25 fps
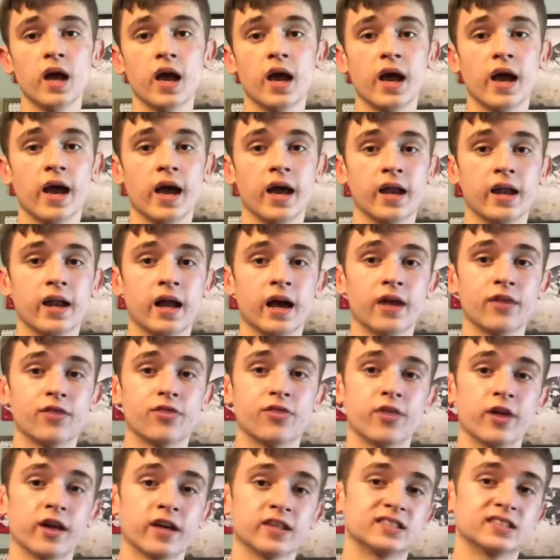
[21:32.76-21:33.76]
And I
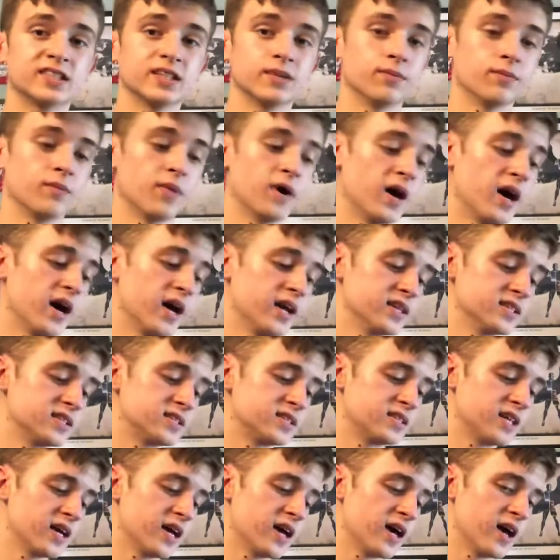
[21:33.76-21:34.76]
think to
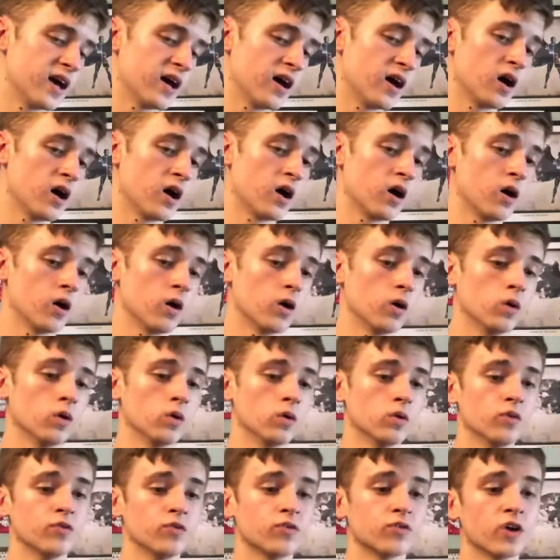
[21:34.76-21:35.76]

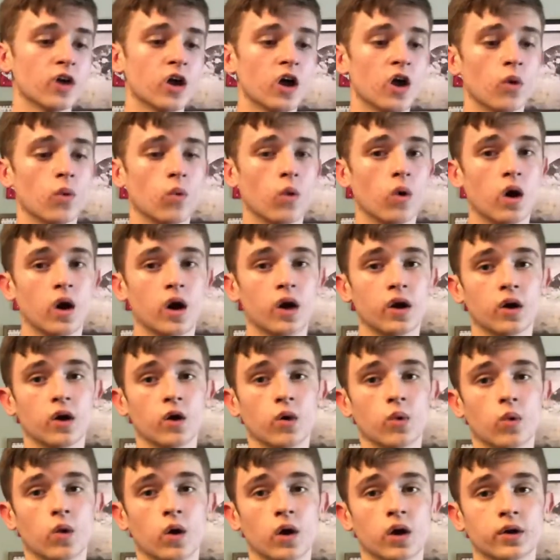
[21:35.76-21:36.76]
myself, what a
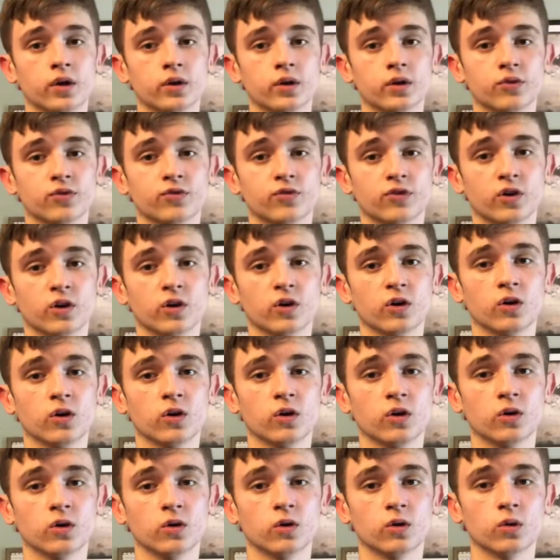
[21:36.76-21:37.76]

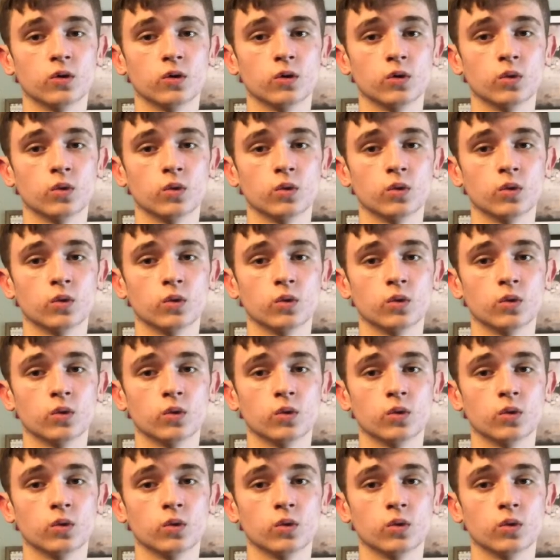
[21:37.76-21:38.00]
wonderful world.